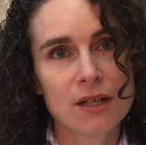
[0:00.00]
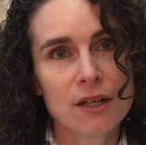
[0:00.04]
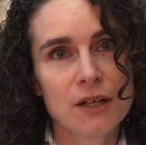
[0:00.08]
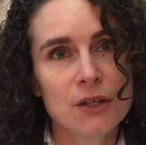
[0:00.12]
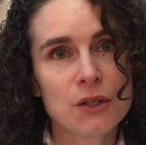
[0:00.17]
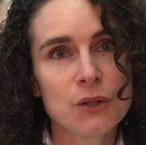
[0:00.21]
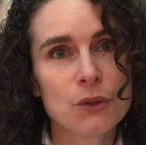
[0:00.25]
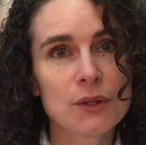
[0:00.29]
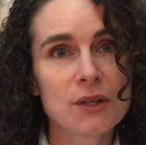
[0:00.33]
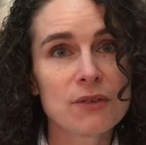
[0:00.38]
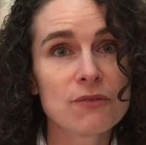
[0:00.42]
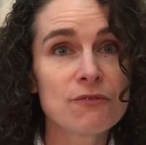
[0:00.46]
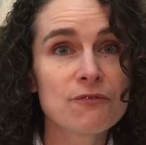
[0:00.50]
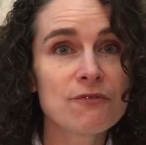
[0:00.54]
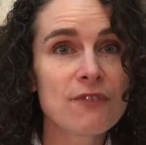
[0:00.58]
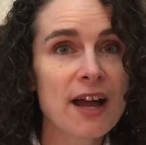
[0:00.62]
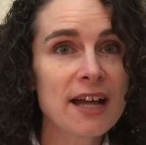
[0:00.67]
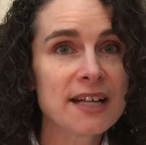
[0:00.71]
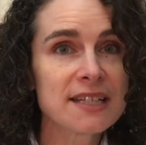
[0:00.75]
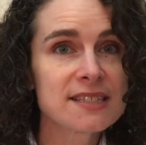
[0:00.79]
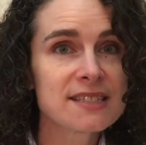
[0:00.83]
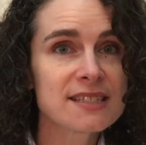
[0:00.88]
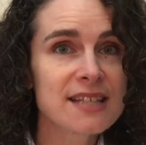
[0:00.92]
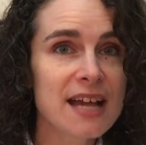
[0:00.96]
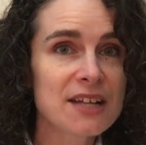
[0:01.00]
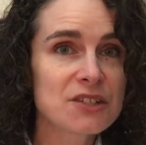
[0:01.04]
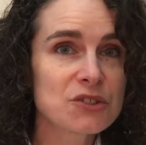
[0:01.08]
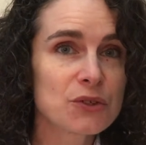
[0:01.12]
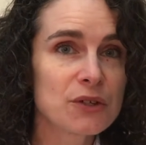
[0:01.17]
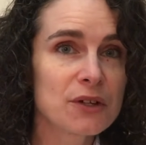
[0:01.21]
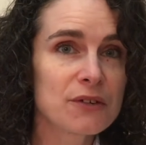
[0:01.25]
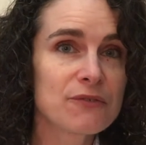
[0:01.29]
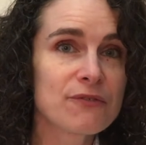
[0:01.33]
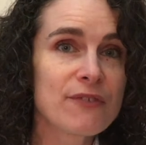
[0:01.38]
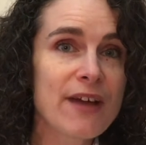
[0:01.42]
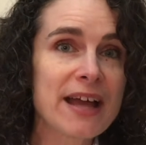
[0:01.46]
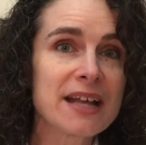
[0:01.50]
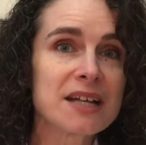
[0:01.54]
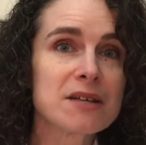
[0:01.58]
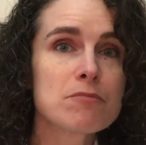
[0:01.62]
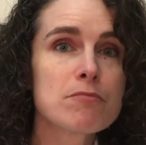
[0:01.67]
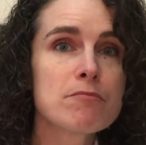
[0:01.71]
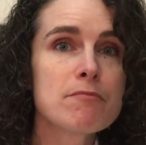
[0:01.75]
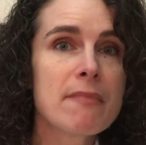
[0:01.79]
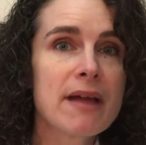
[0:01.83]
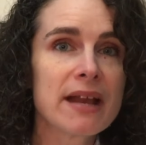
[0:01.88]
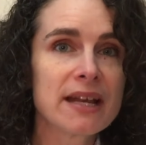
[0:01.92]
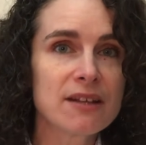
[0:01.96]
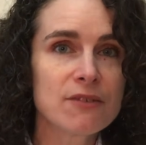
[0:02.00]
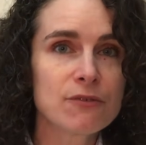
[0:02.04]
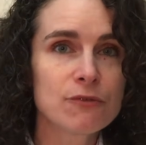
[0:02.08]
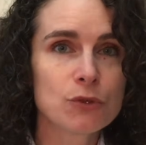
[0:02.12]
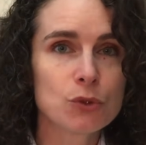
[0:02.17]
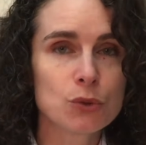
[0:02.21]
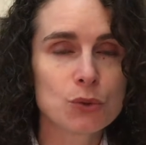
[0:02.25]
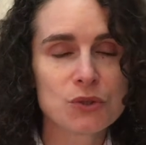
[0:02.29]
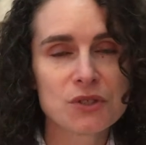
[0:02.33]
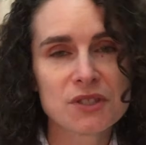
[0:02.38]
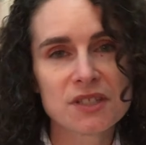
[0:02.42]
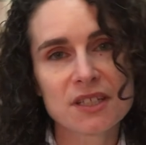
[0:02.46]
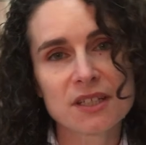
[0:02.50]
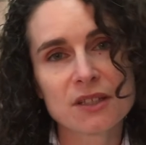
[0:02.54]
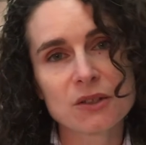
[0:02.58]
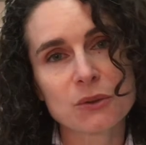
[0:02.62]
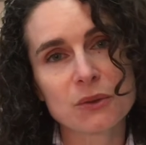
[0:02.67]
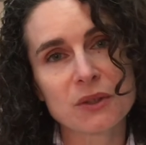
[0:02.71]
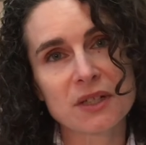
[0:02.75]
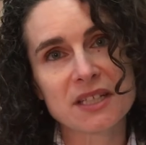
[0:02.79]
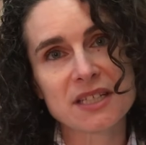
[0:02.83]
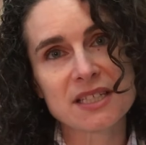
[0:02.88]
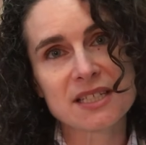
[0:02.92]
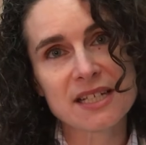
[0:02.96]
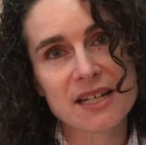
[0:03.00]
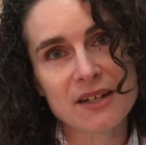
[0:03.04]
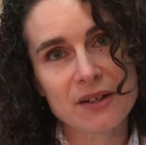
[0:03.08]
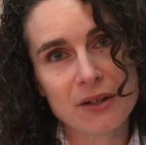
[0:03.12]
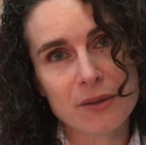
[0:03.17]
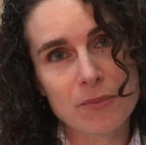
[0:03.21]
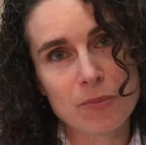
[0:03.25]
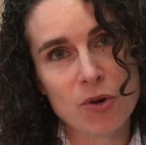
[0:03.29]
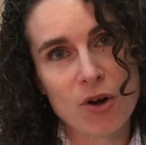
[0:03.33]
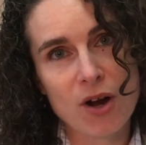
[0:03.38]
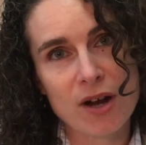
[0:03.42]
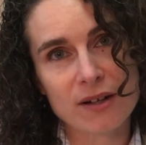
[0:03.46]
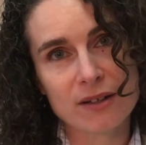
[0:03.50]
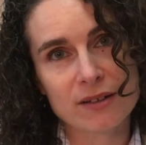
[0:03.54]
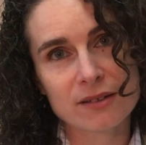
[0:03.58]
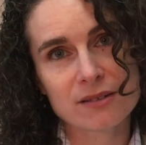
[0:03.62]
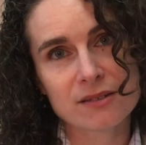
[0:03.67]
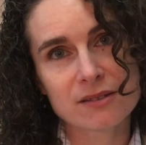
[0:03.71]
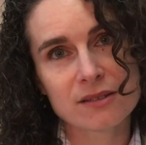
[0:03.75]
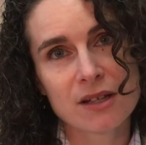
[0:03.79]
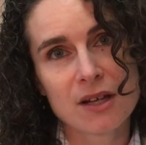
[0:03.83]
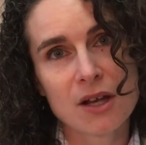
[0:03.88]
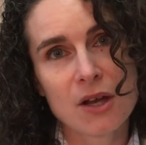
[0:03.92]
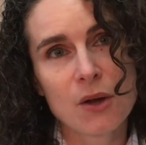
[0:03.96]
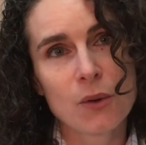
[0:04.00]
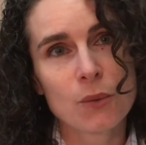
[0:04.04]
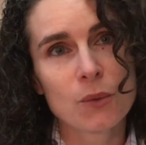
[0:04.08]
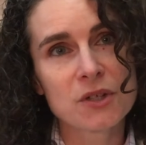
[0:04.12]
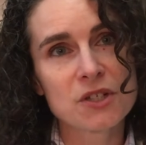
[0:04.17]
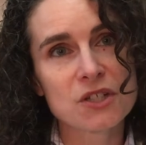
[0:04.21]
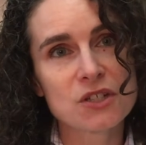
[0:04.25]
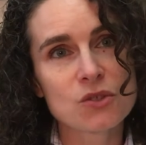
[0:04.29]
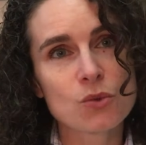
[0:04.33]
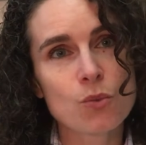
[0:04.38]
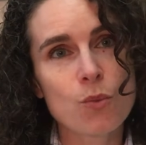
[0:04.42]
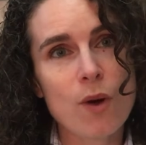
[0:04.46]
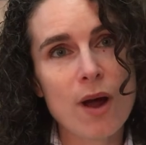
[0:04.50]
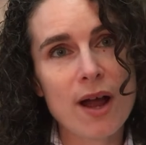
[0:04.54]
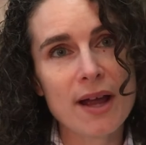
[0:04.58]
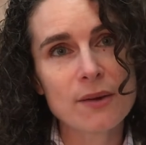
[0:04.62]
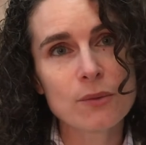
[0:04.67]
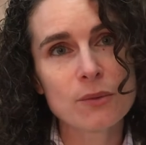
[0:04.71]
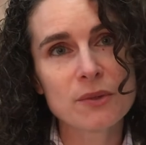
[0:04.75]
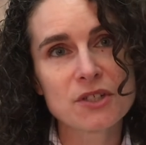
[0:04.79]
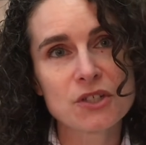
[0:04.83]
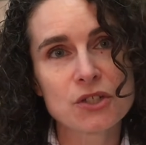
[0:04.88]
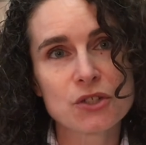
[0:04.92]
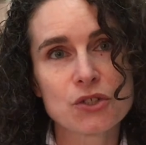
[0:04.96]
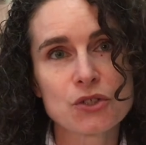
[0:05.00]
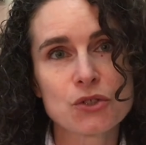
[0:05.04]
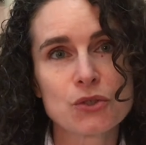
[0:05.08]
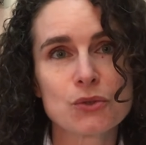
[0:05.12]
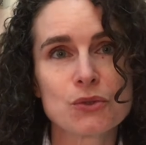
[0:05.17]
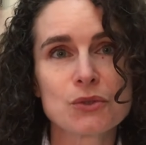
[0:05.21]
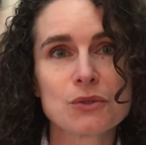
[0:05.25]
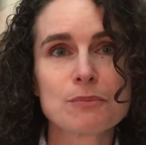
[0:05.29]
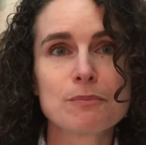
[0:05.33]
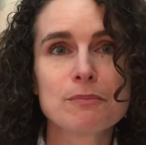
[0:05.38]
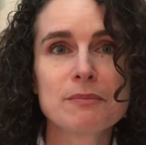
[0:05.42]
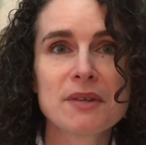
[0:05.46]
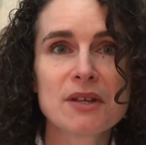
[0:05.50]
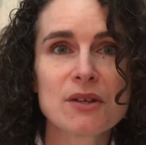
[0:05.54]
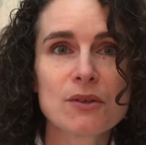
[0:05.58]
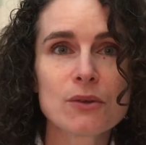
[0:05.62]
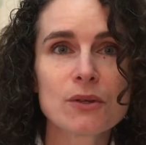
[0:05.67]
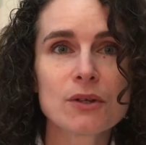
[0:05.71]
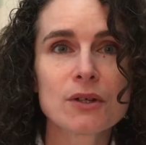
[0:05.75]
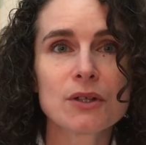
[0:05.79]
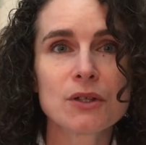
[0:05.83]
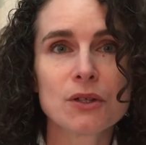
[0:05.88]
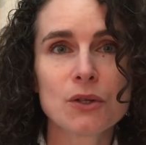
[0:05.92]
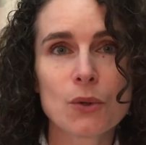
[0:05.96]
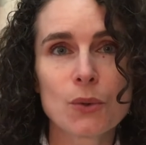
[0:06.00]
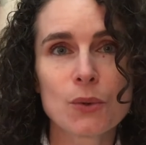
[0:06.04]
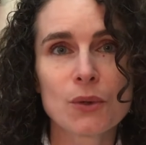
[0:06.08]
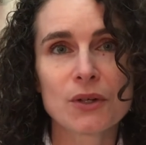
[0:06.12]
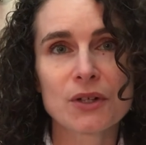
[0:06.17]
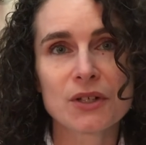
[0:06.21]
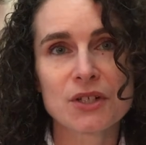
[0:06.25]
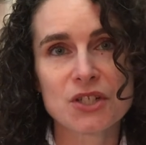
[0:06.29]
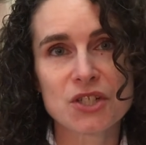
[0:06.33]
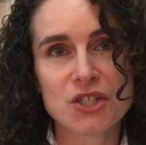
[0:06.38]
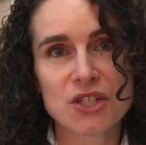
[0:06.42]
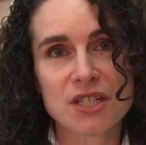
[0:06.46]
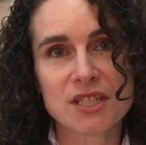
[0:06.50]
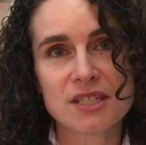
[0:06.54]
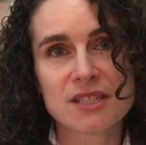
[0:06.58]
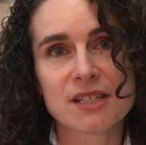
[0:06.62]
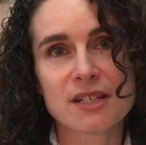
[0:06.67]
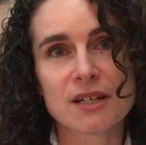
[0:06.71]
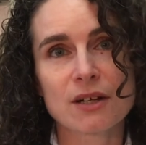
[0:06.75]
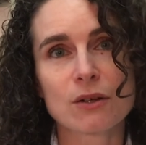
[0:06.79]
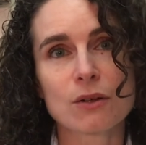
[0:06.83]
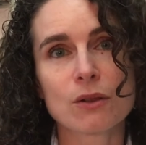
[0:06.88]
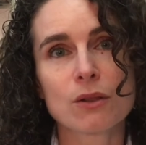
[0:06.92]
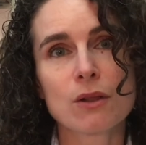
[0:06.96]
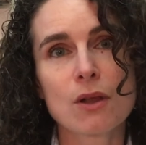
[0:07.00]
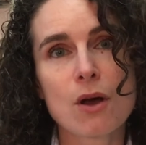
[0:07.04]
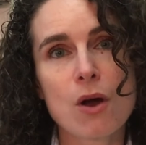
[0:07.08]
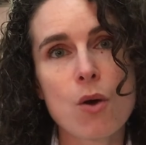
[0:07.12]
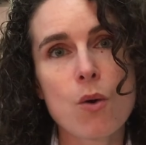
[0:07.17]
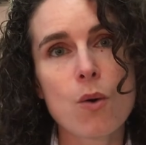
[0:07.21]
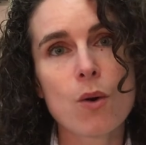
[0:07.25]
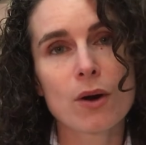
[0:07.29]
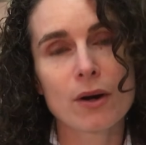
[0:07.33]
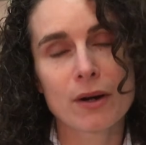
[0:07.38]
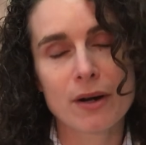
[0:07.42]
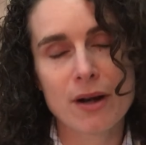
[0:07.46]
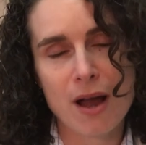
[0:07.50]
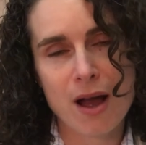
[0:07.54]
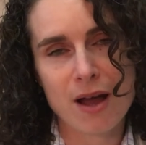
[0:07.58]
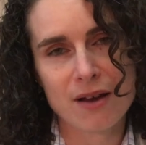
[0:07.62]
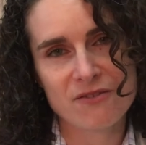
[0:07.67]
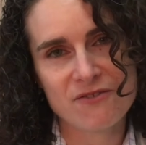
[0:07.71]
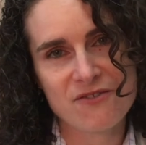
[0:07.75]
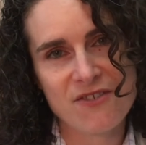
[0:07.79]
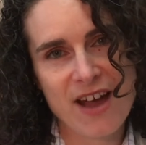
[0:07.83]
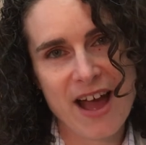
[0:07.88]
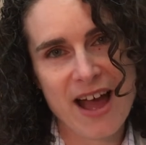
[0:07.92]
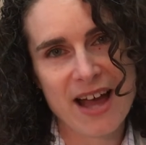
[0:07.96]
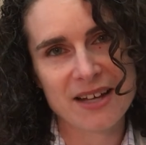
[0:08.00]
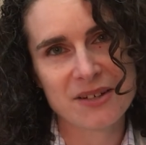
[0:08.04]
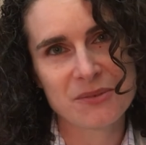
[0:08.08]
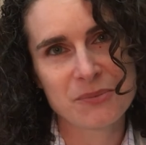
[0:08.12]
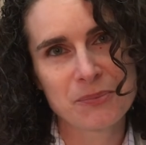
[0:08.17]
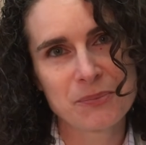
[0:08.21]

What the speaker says: You can find saturated fat in many foods, including dairy products, which is why we should choose milk, yogurt, and cheese that are low or non-fat.